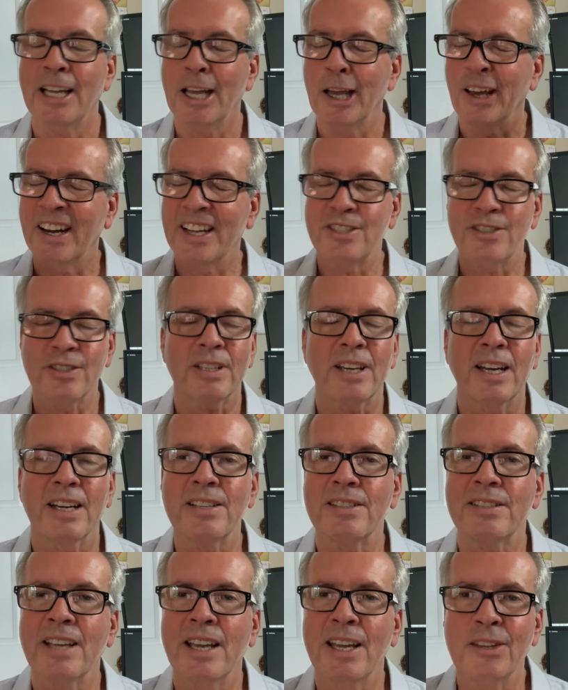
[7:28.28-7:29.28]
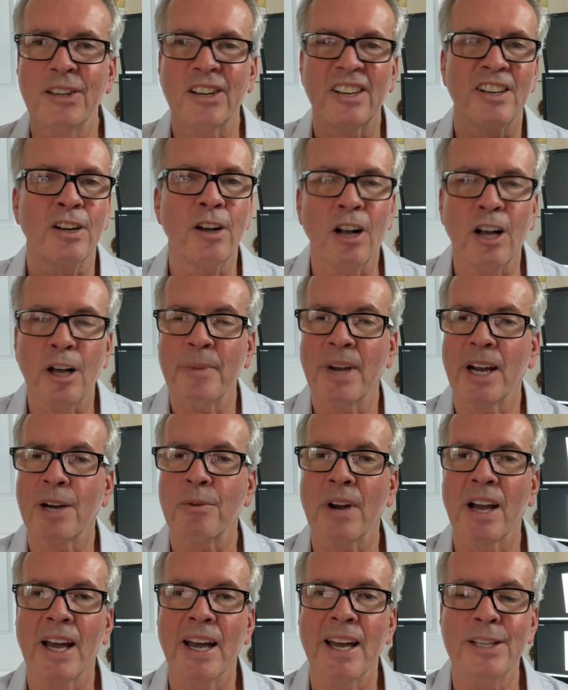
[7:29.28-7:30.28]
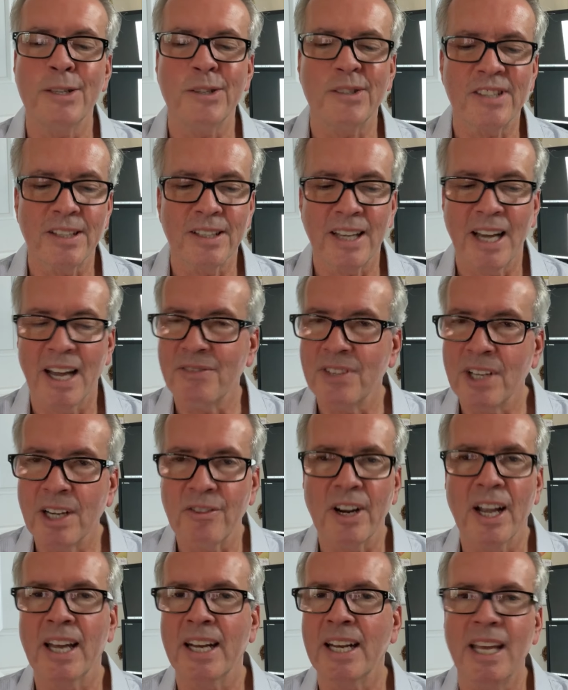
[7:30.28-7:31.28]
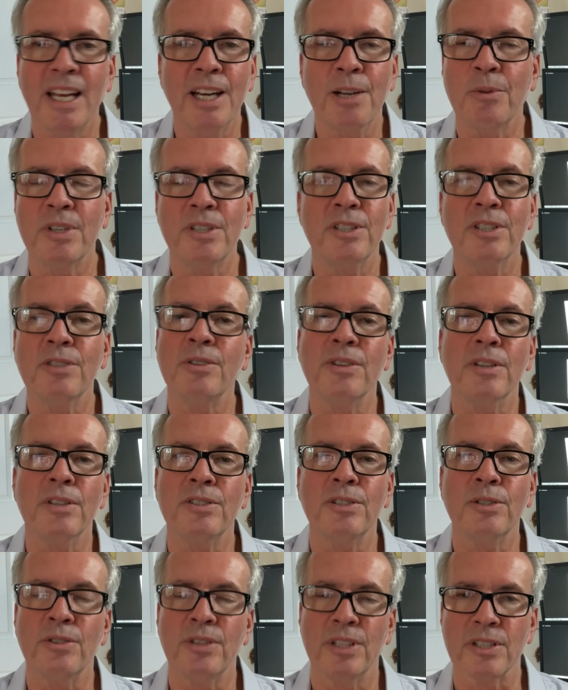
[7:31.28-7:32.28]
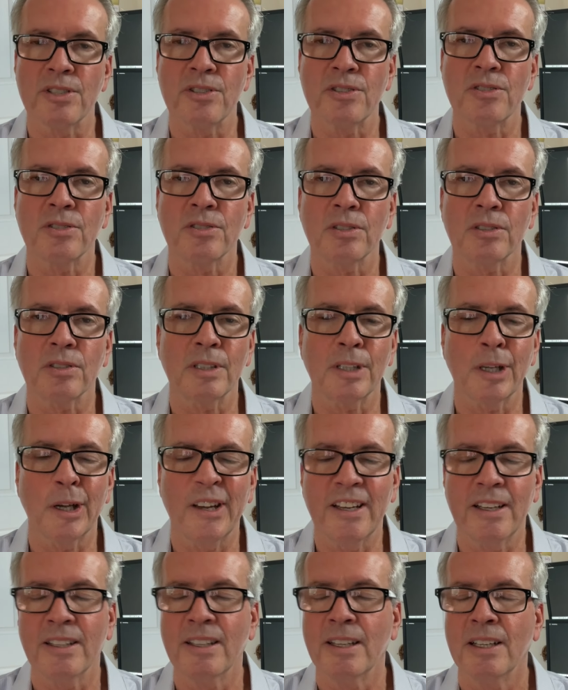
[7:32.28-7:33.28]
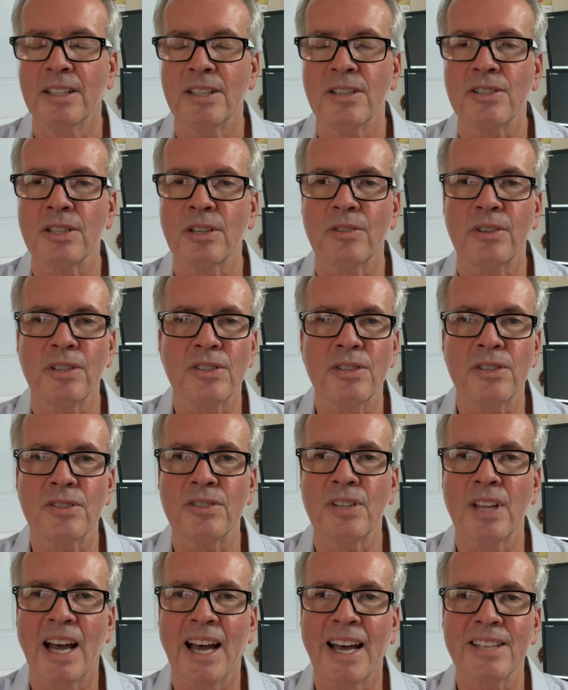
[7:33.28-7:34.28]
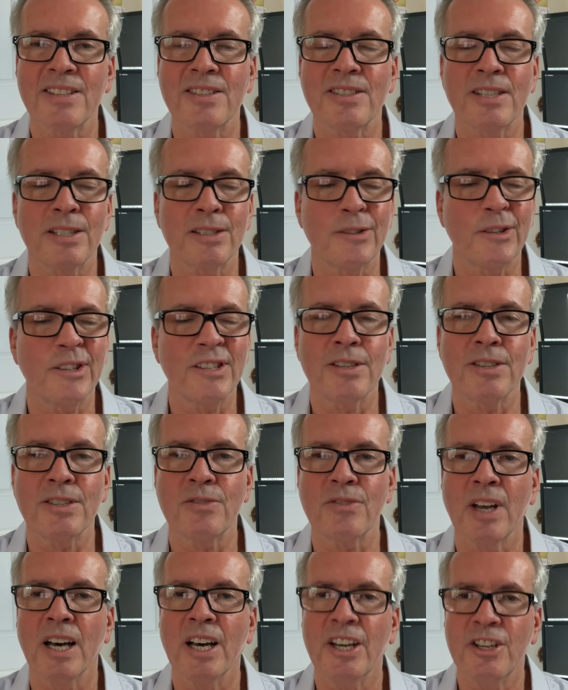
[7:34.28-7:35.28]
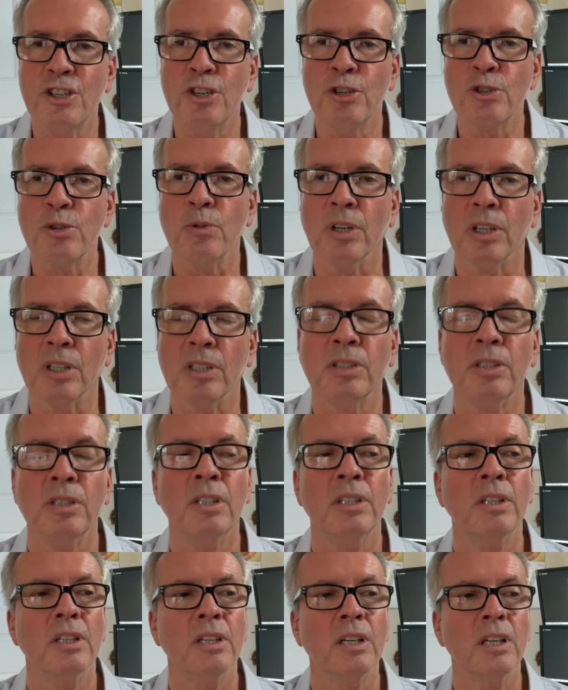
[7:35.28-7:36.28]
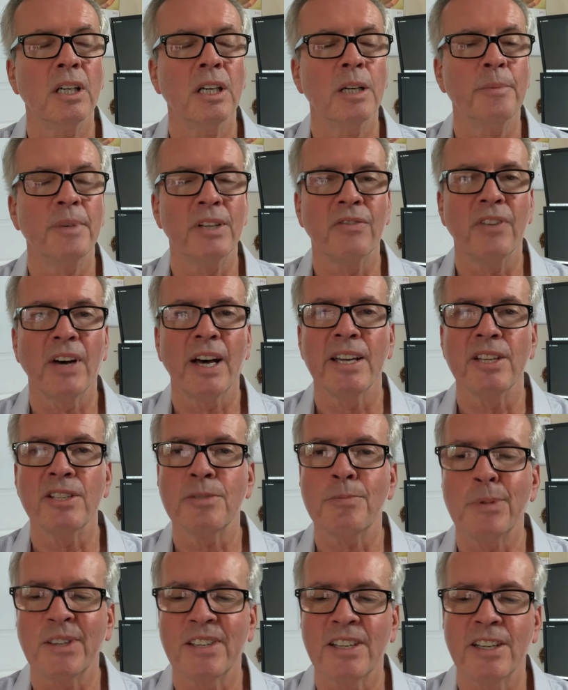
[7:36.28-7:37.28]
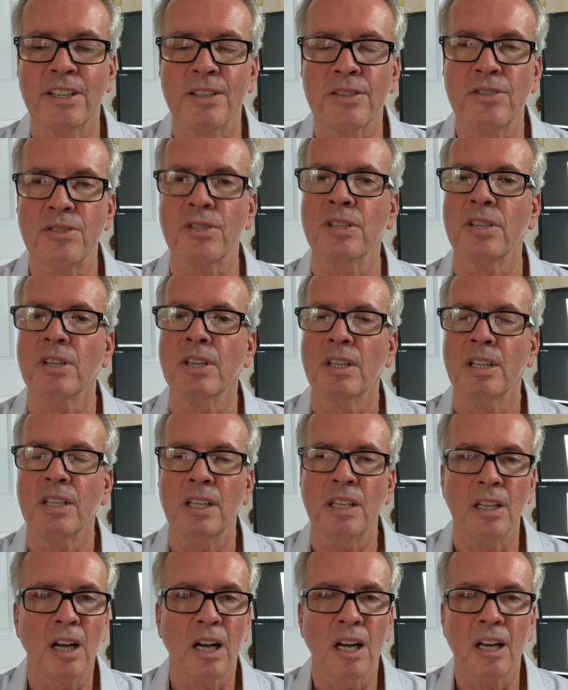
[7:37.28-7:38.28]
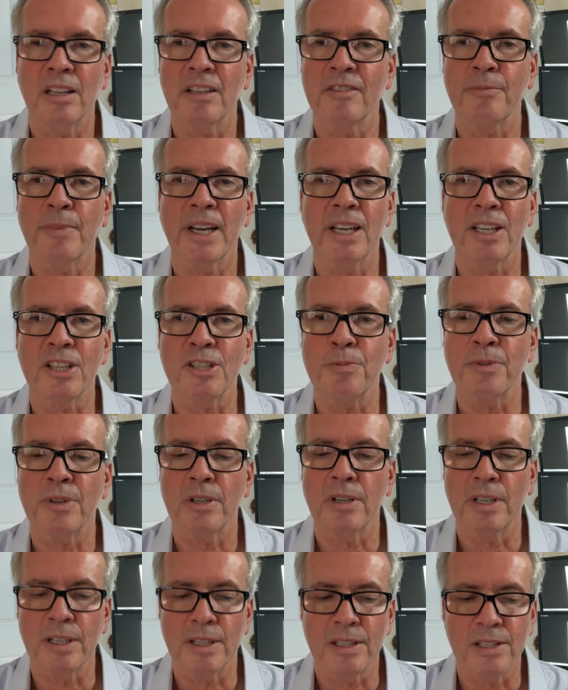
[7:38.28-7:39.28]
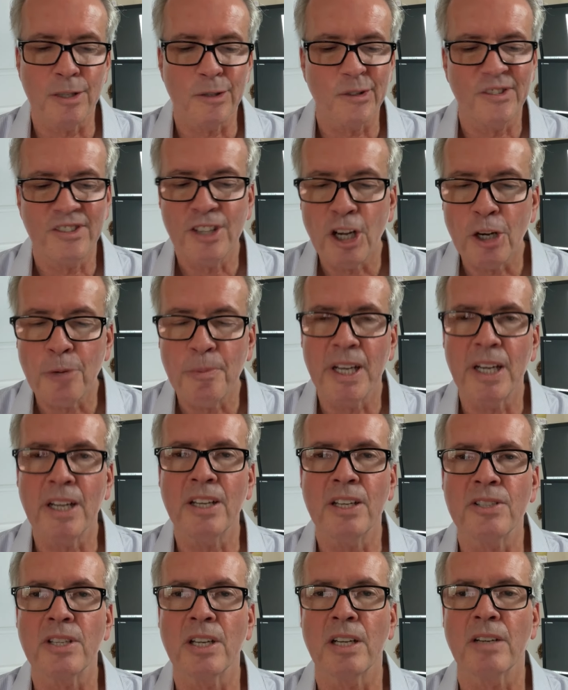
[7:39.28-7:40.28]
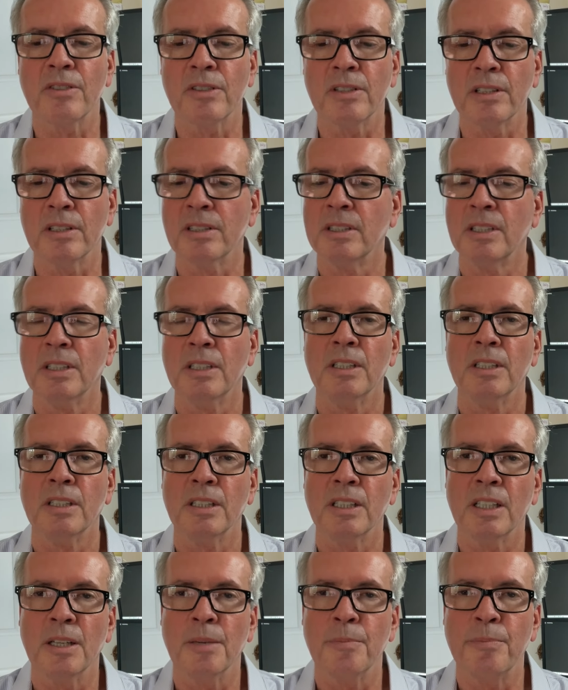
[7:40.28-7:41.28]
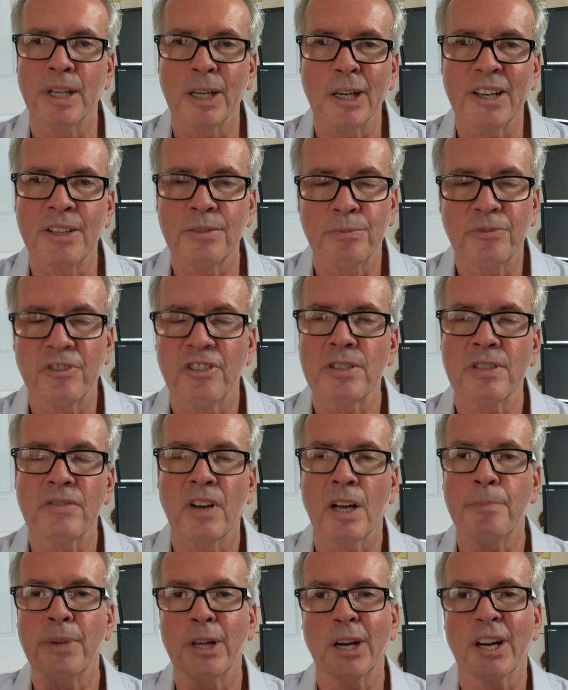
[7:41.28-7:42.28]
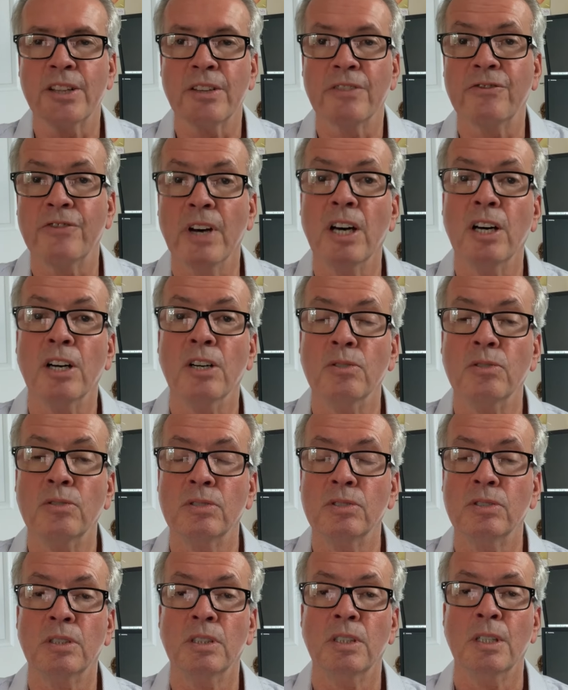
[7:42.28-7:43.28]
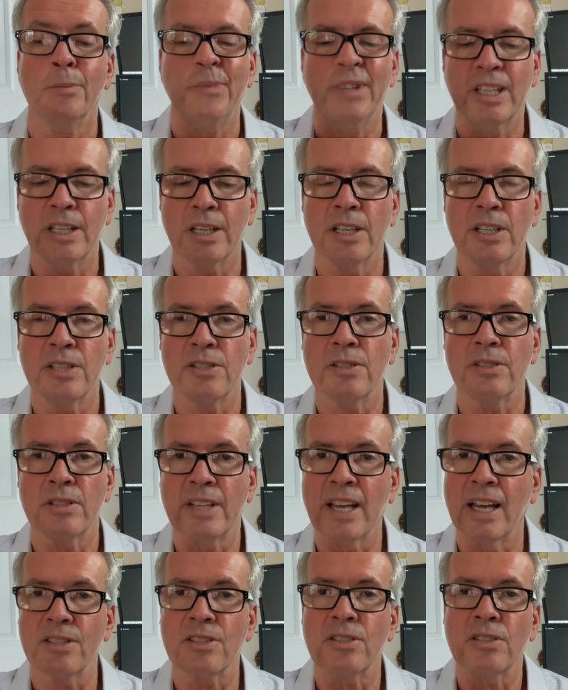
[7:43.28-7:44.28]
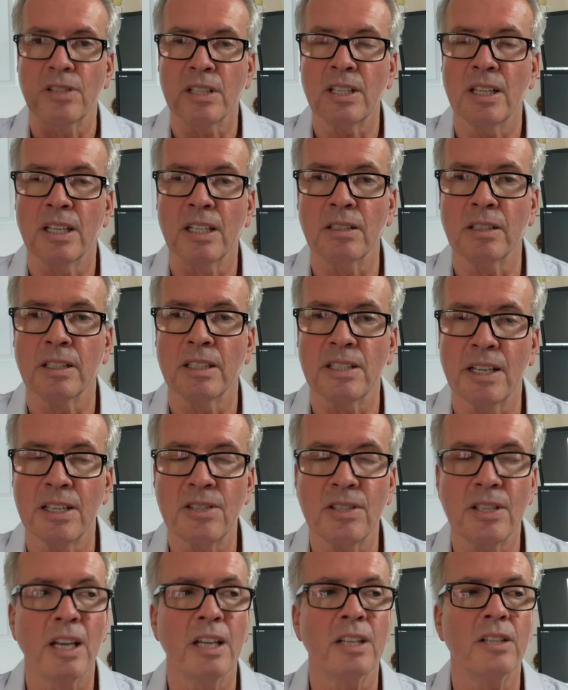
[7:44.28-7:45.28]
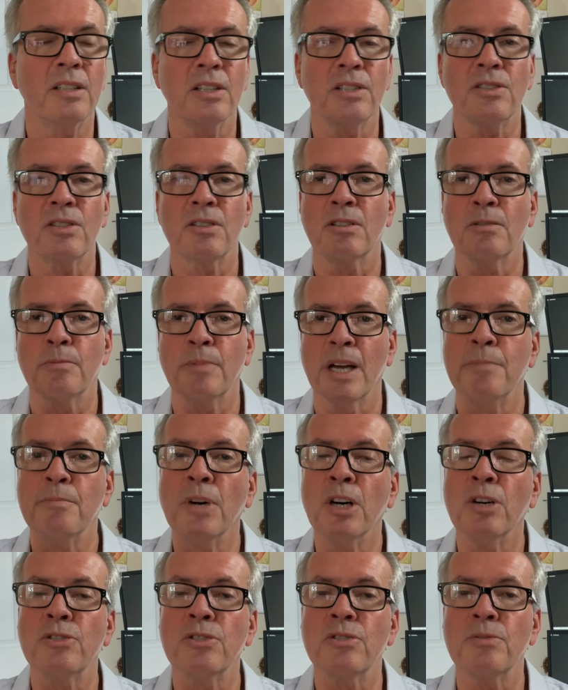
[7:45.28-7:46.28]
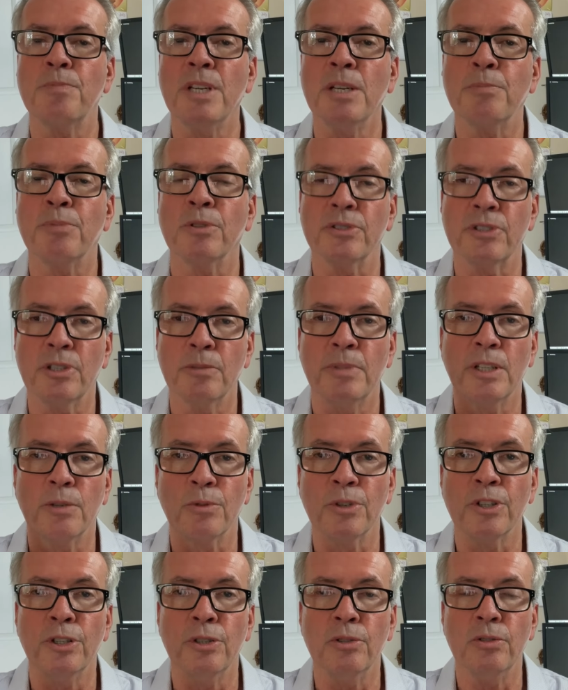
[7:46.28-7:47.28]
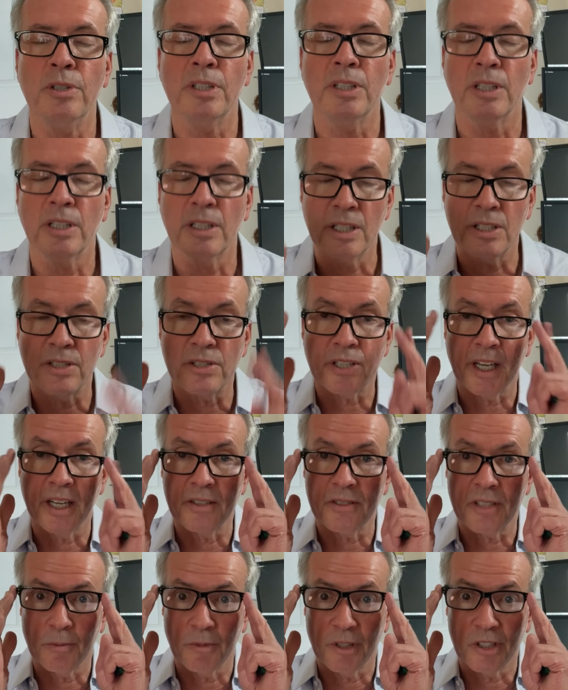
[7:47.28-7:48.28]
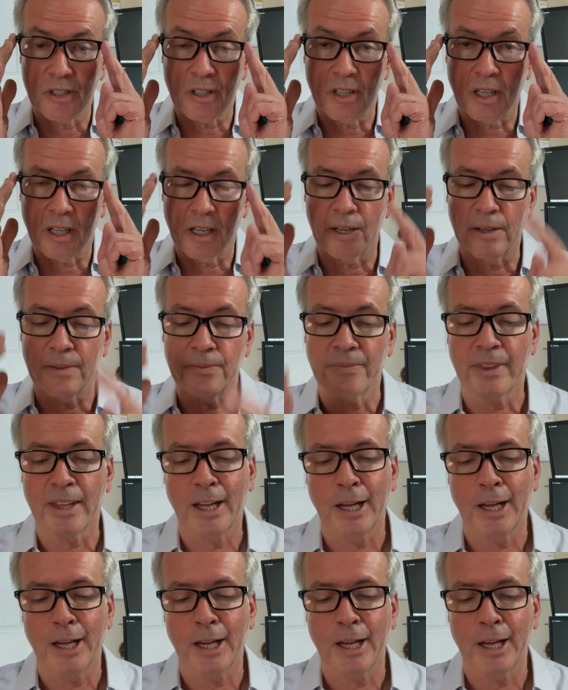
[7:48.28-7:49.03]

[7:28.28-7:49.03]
And I just got to say that in all my rides, I've never had anyone do do this, okay? So this is not, this is unusual um, advice, because in all of my experience, nobody has ever uh, been on, first of all, been on the phone, because that's, again, as I said, considered by most people to be rude in, inside of someone's car.